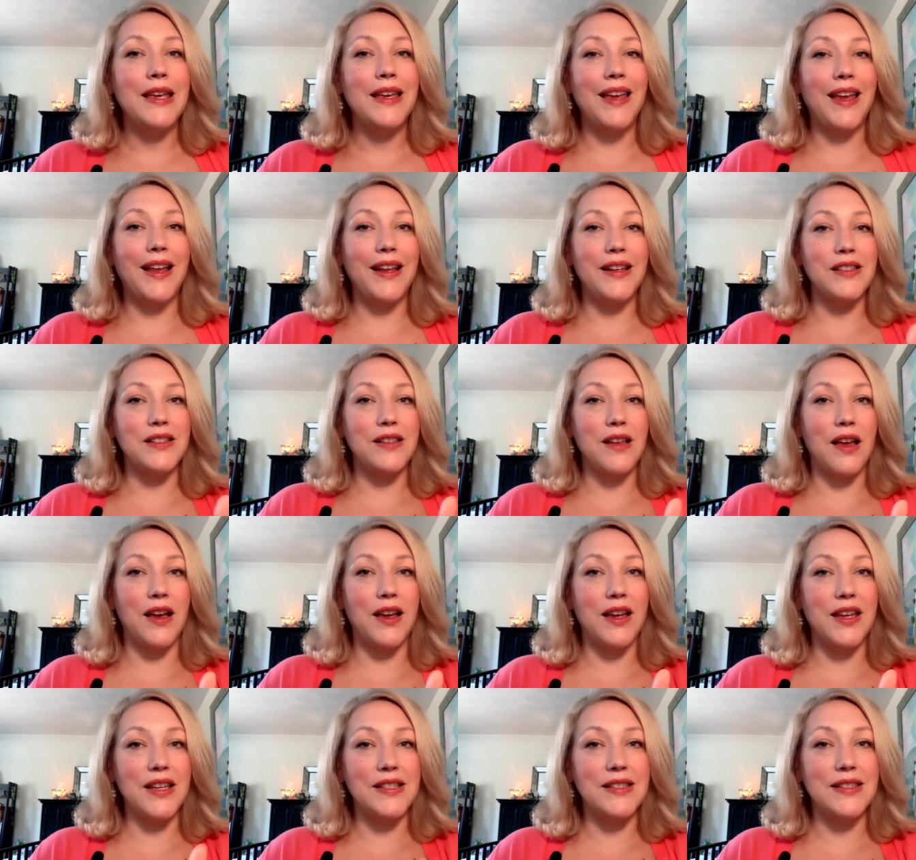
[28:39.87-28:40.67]
It's
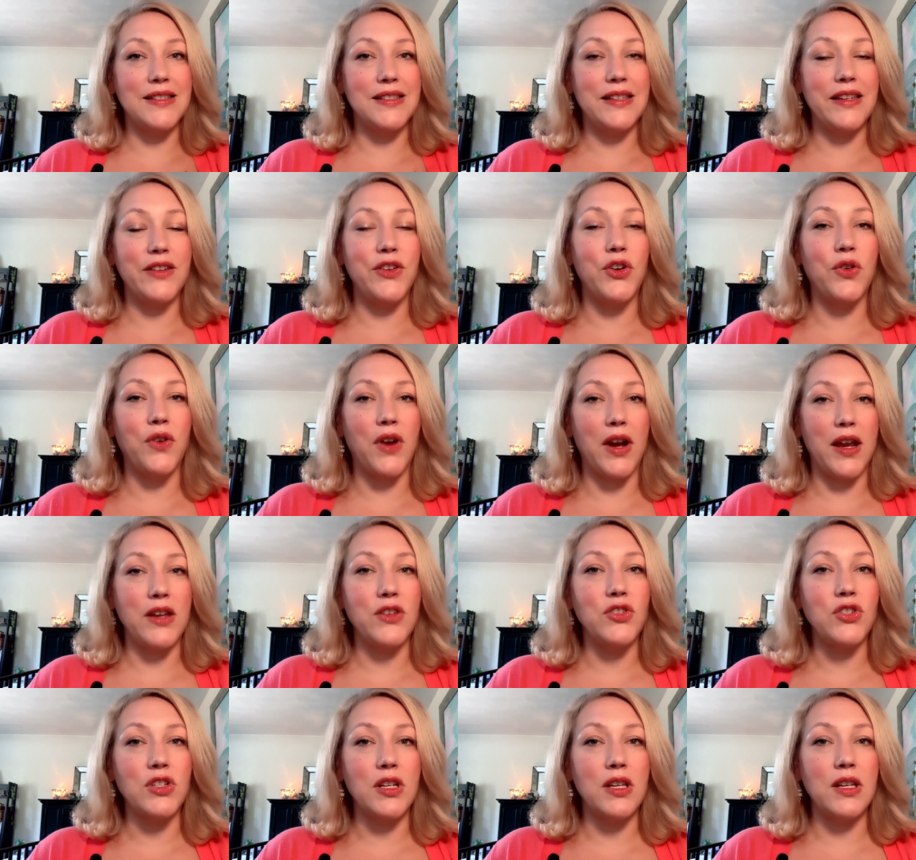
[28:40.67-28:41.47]
a
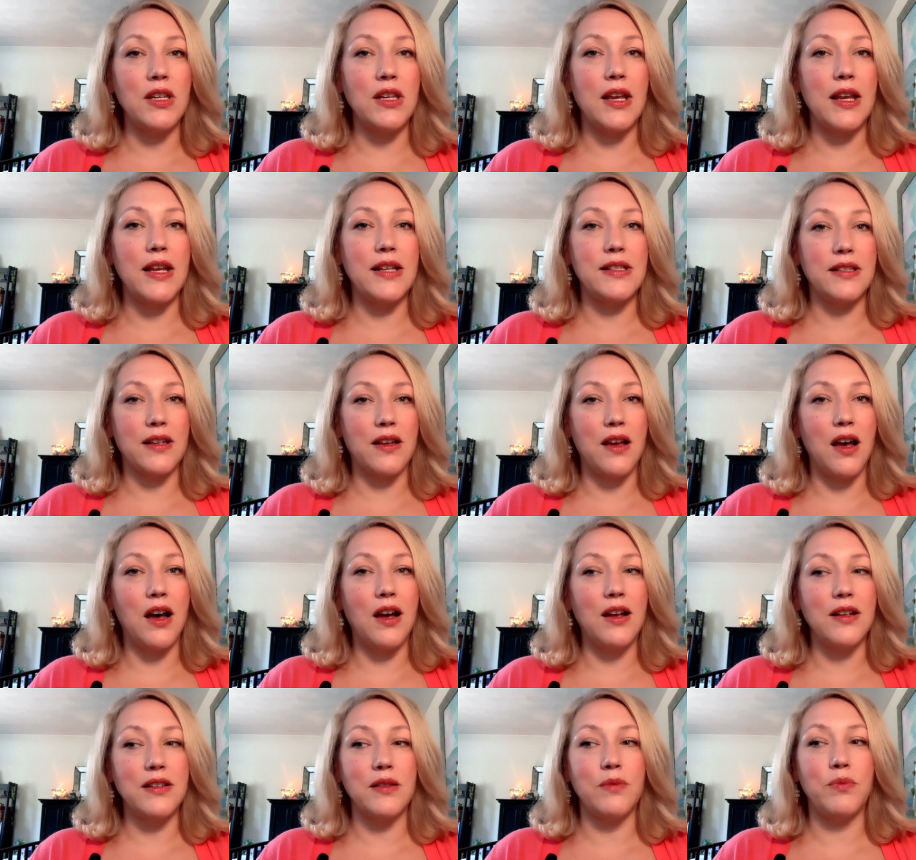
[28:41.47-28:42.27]
consideration, it's a
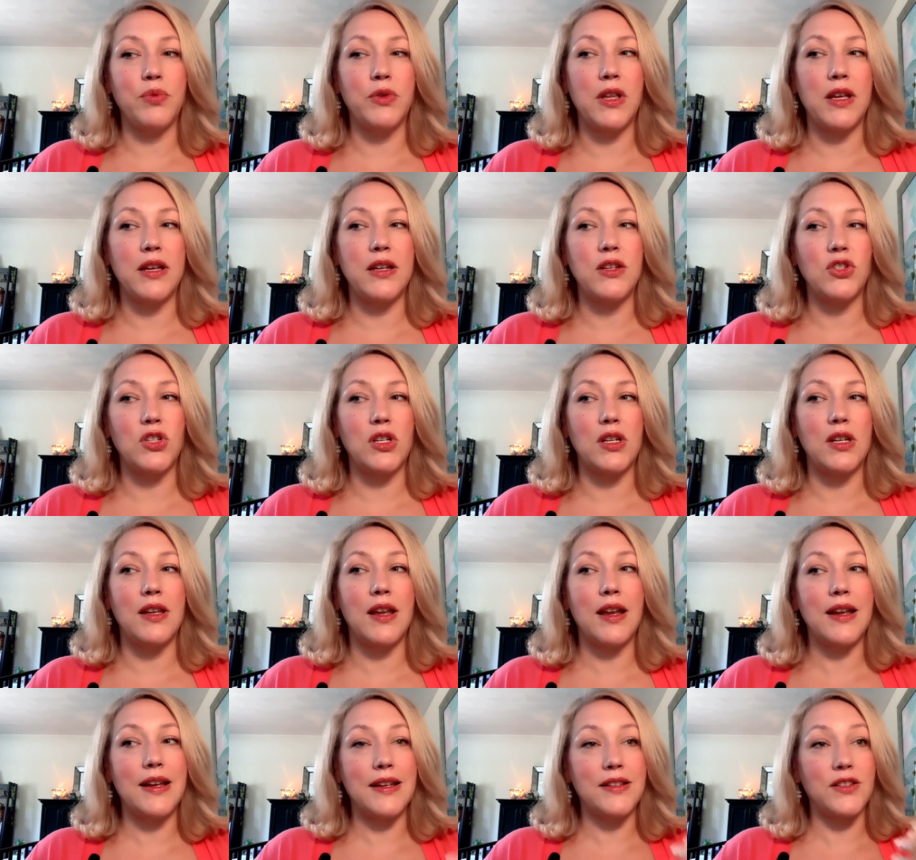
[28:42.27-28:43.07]

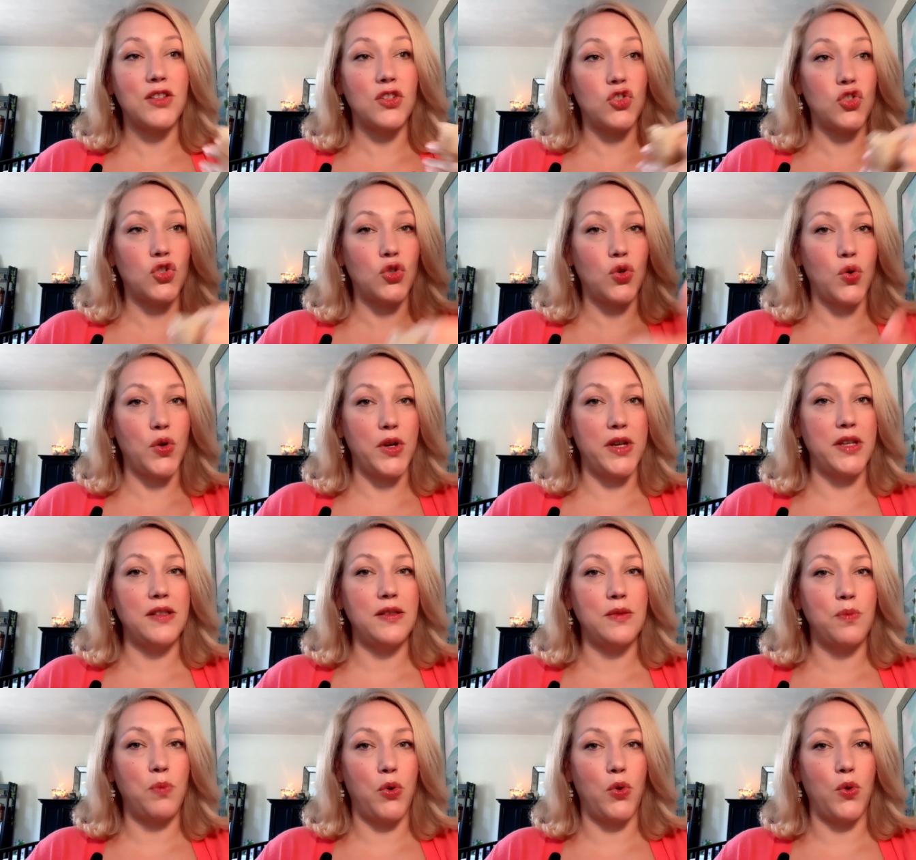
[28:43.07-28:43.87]
contemplation, and it's a
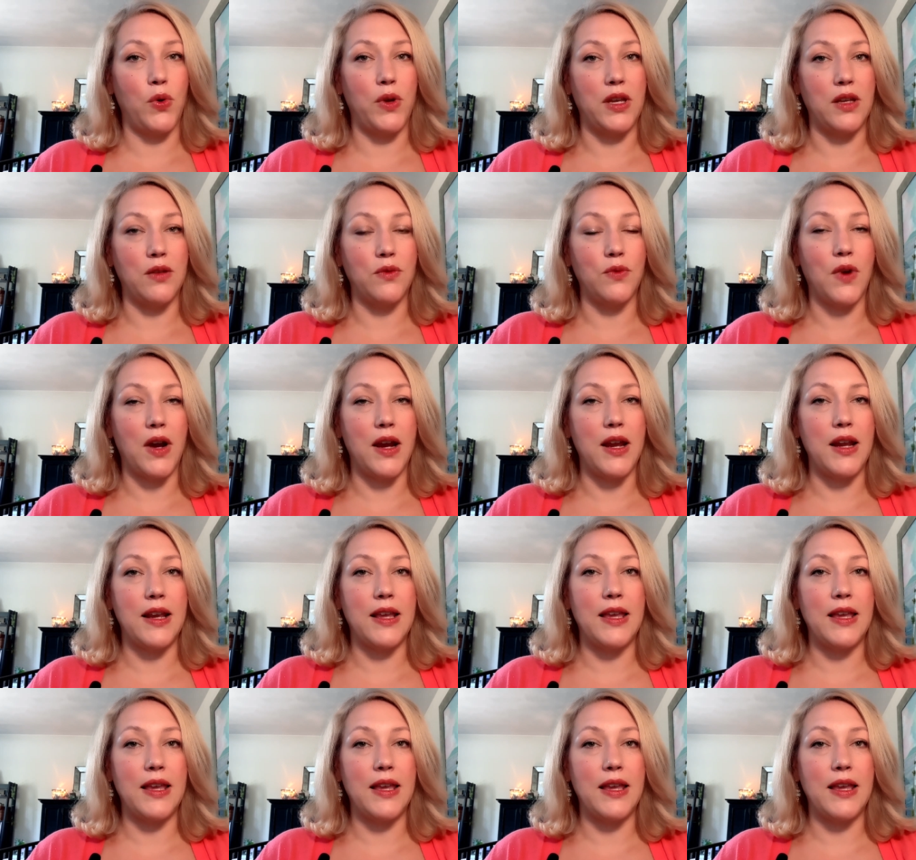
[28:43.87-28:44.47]
choice point, right?